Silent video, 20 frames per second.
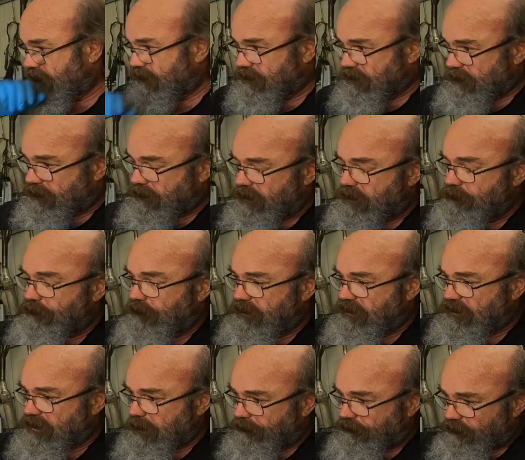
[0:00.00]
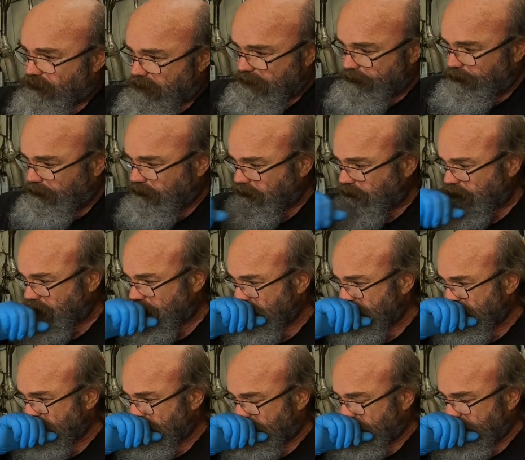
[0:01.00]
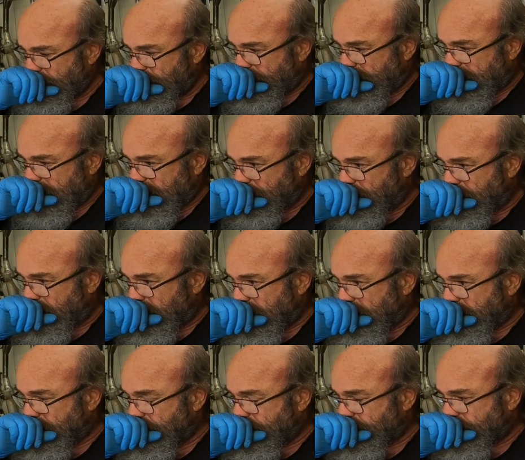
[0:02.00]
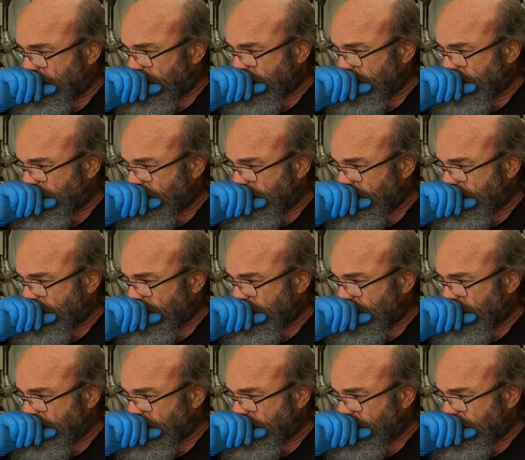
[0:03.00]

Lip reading: is to keep this subframe, pardon me.